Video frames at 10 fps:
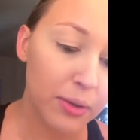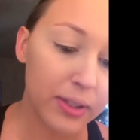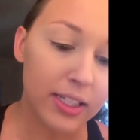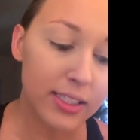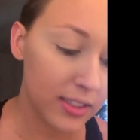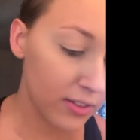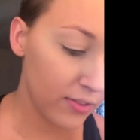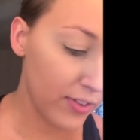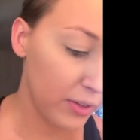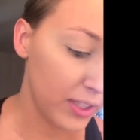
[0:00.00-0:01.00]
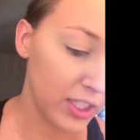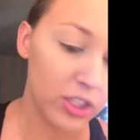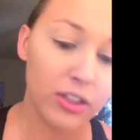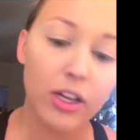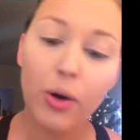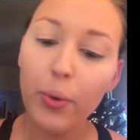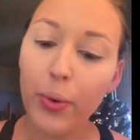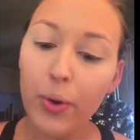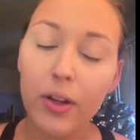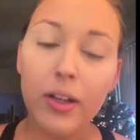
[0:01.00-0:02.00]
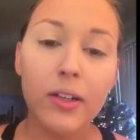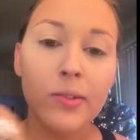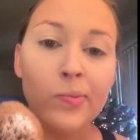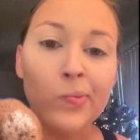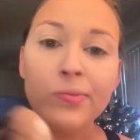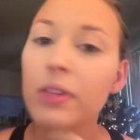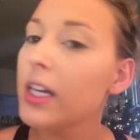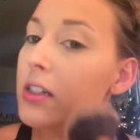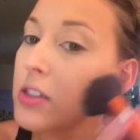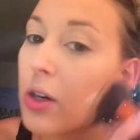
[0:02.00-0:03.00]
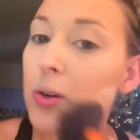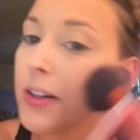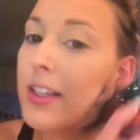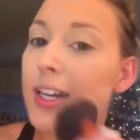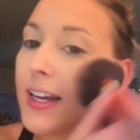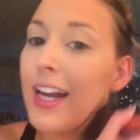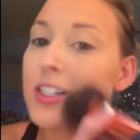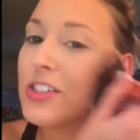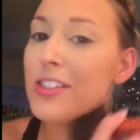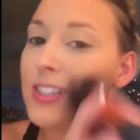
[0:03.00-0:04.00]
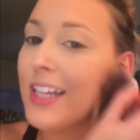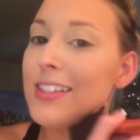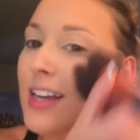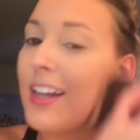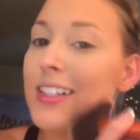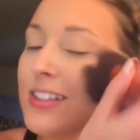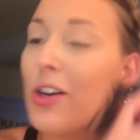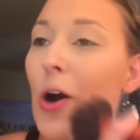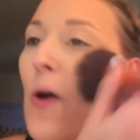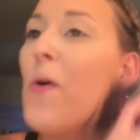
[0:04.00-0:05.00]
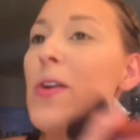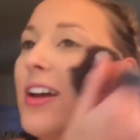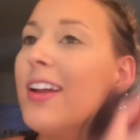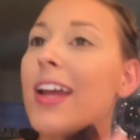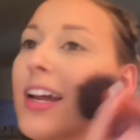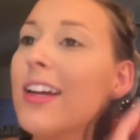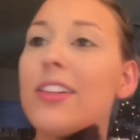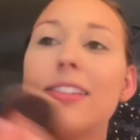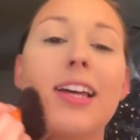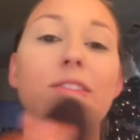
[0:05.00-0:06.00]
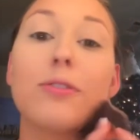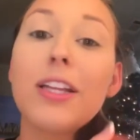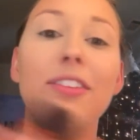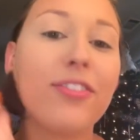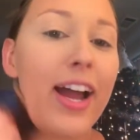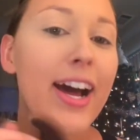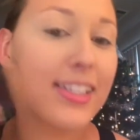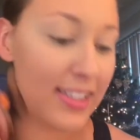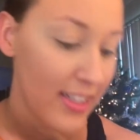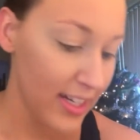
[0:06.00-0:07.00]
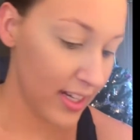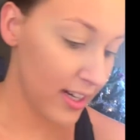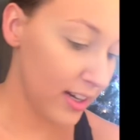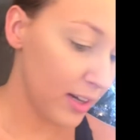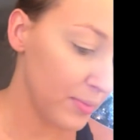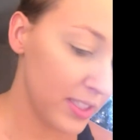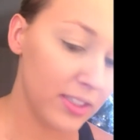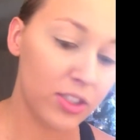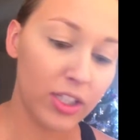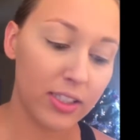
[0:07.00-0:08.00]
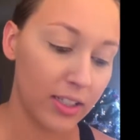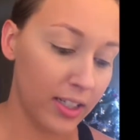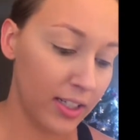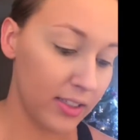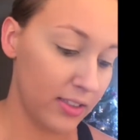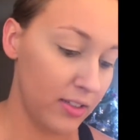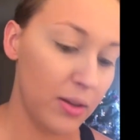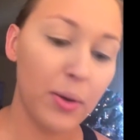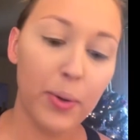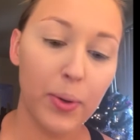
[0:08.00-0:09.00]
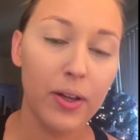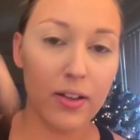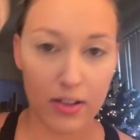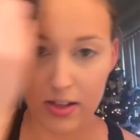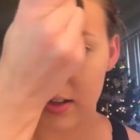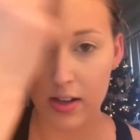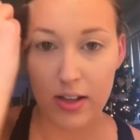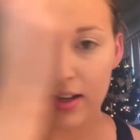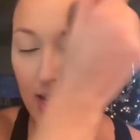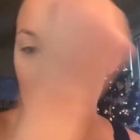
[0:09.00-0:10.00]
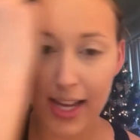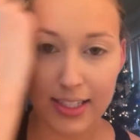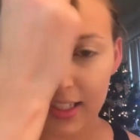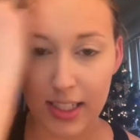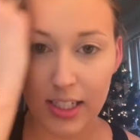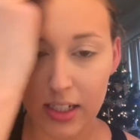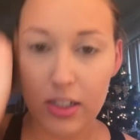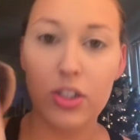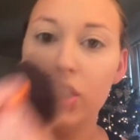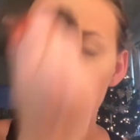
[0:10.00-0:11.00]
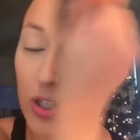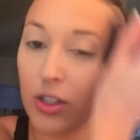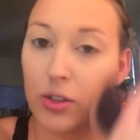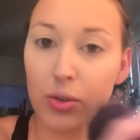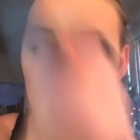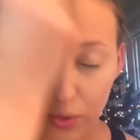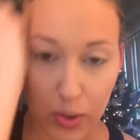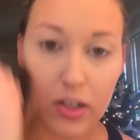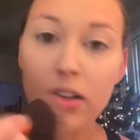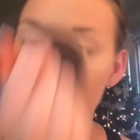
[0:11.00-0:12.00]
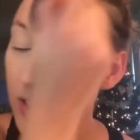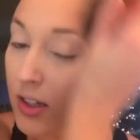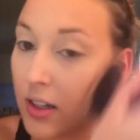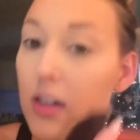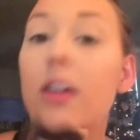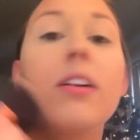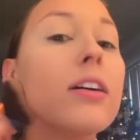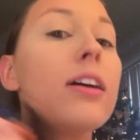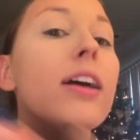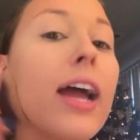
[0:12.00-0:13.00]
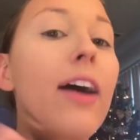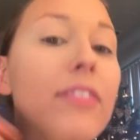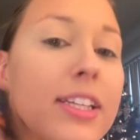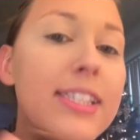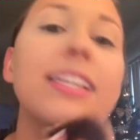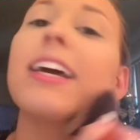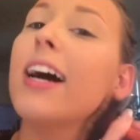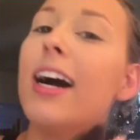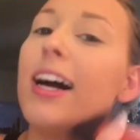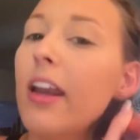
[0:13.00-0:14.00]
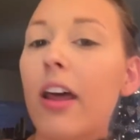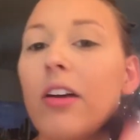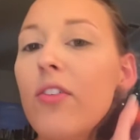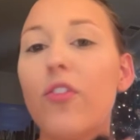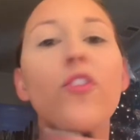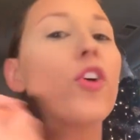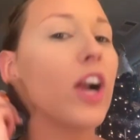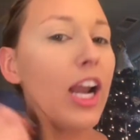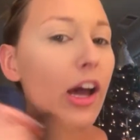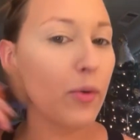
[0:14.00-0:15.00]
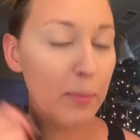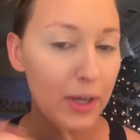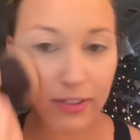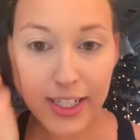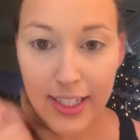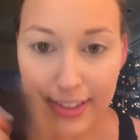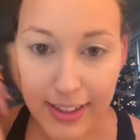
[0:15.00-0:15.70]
with this foundation though, it is so good that it kind of just sets on its own, and it sets really fast. This is just because I need to have this stay on for a long period of